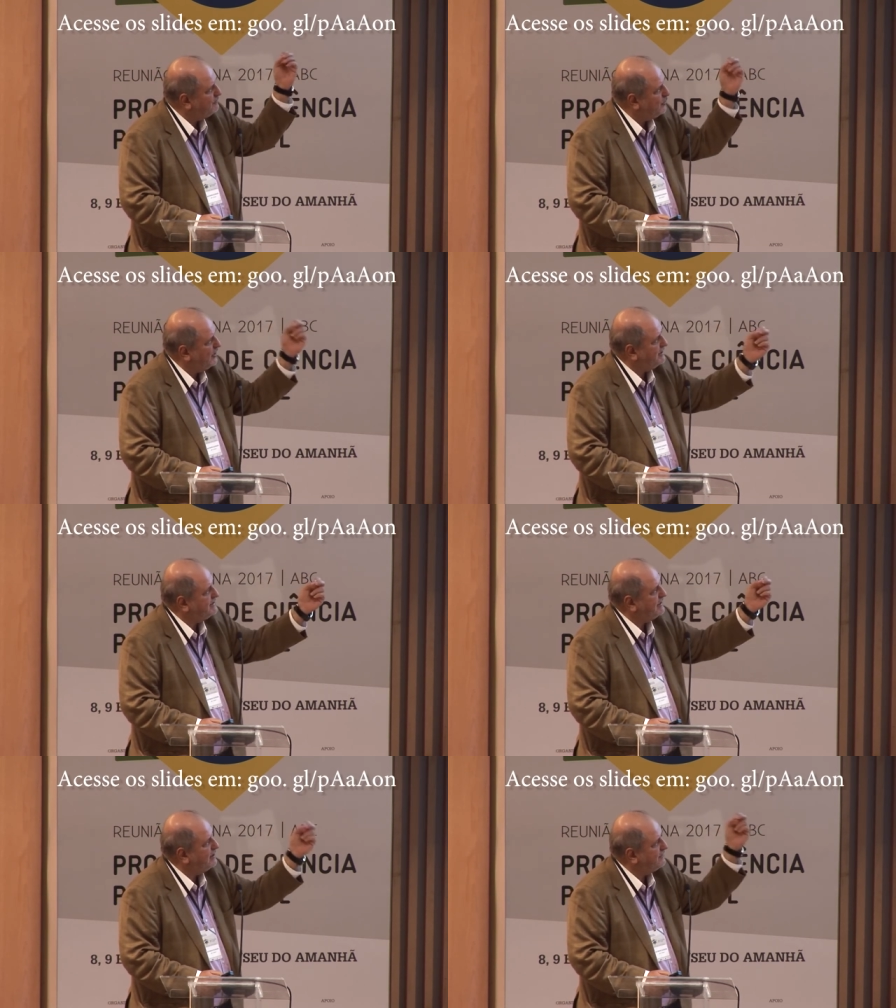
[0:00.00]

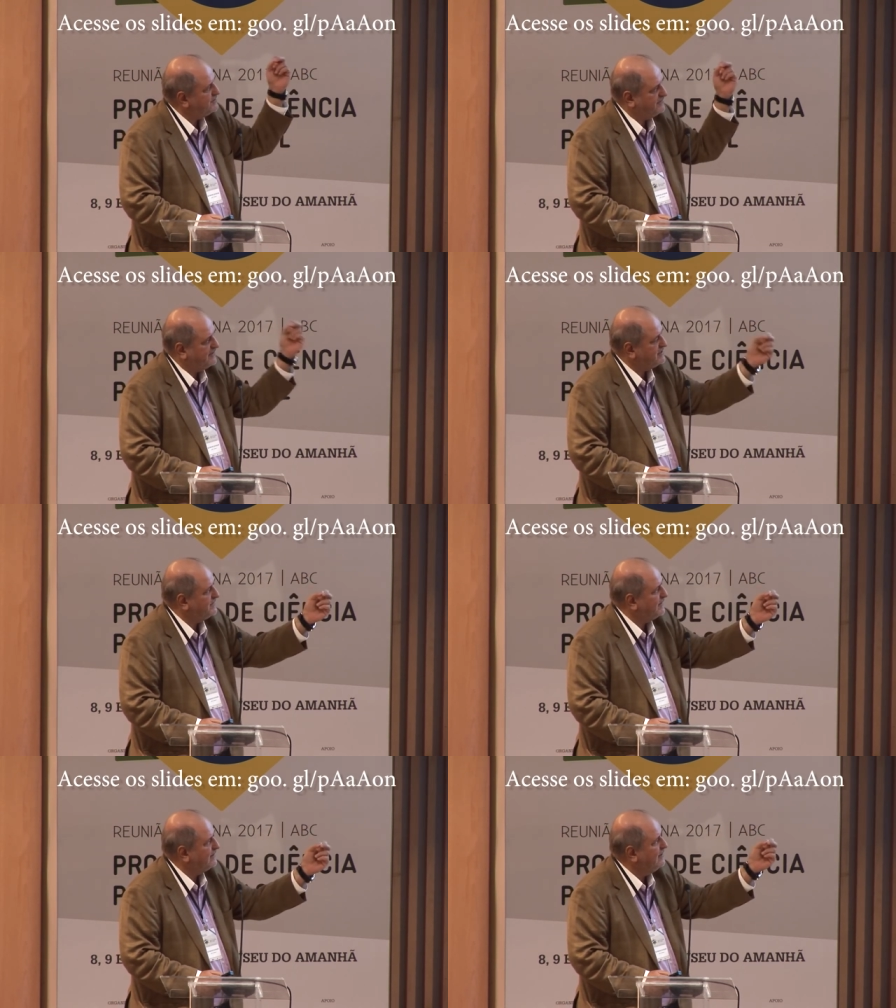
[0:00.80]
moiety of
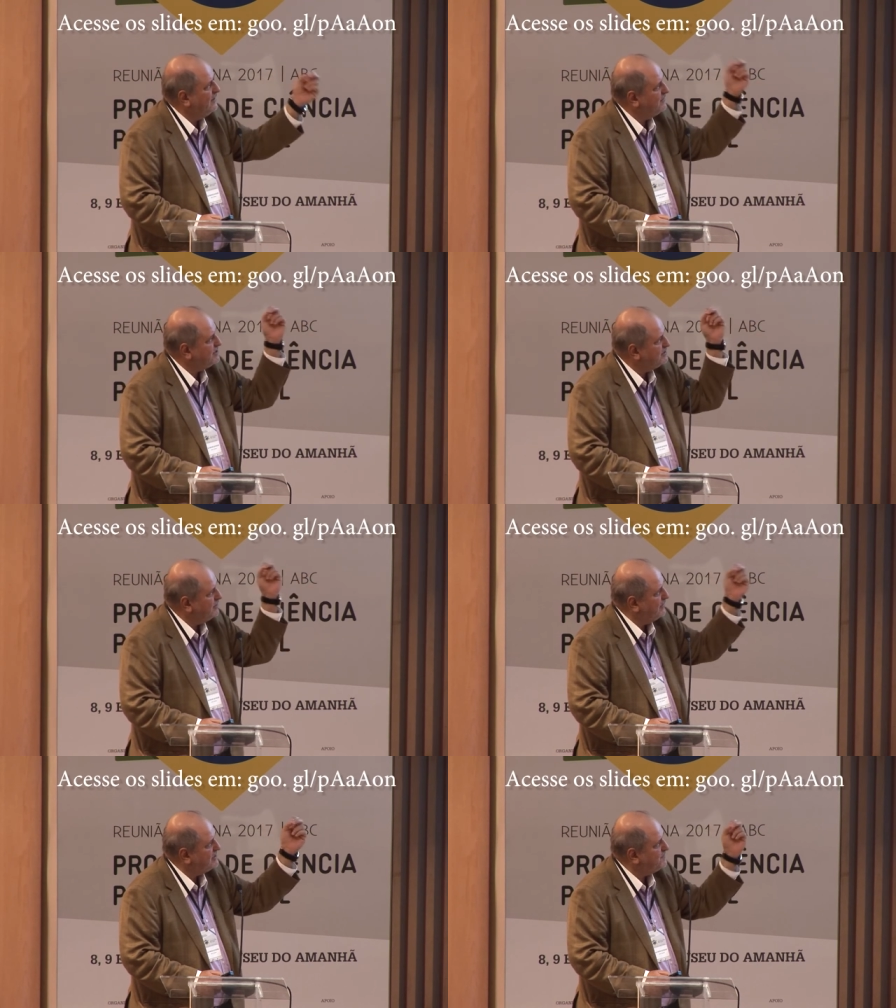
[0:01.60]
sofosbuvir, which is
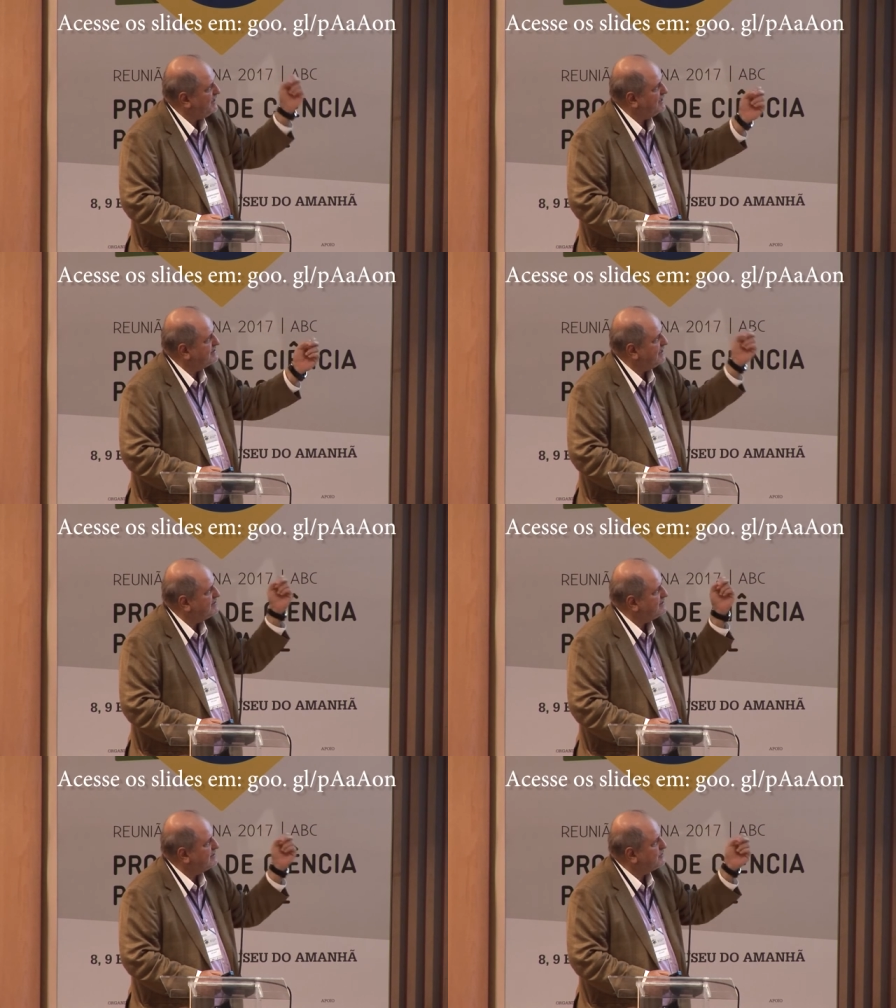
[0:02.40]
known as PSI
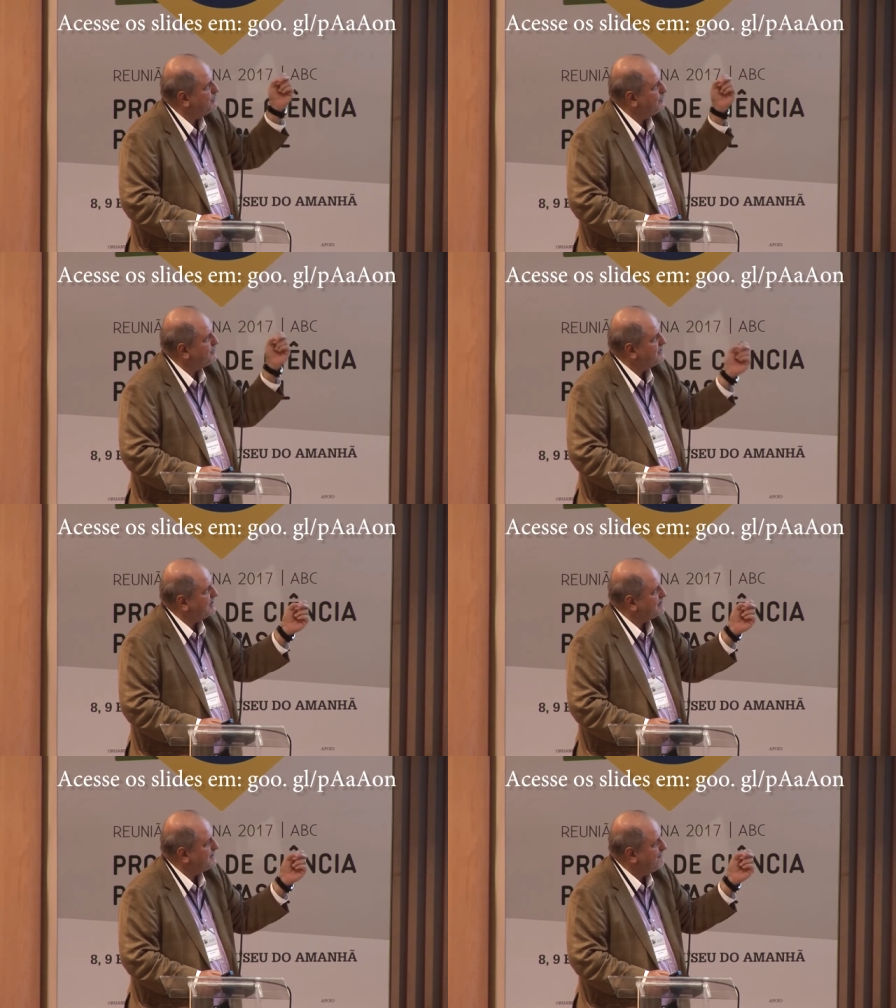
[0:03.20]

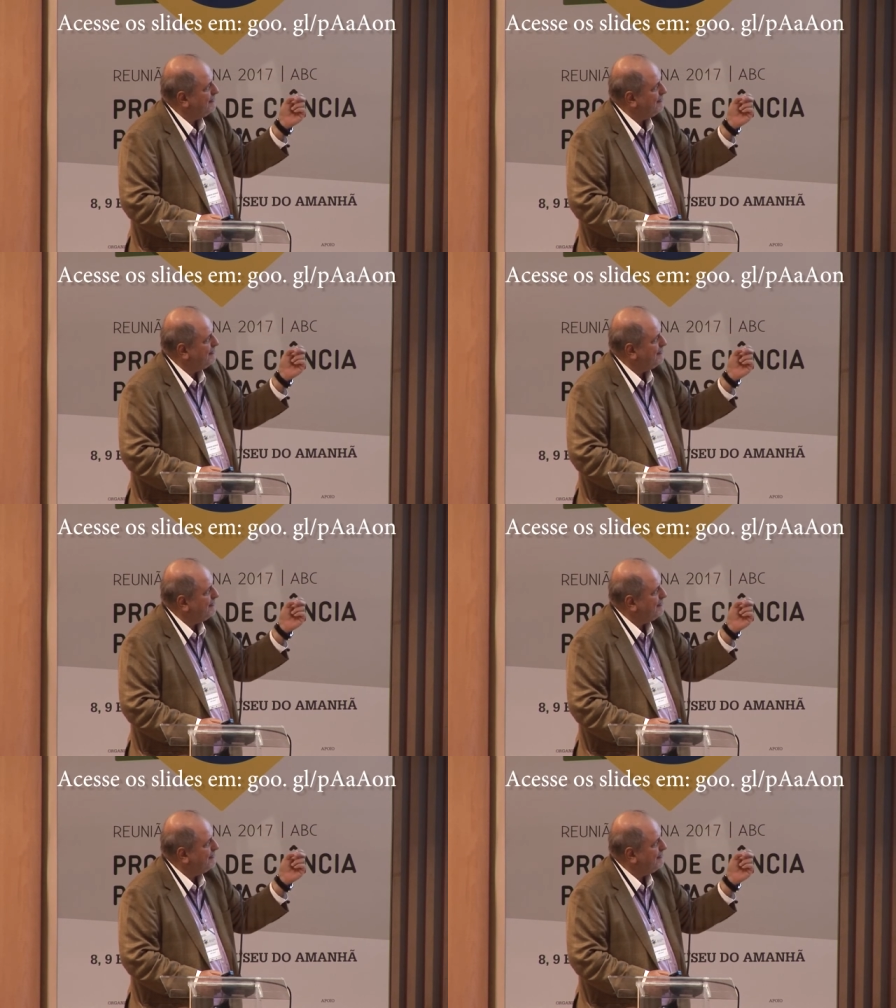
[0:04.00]
6206.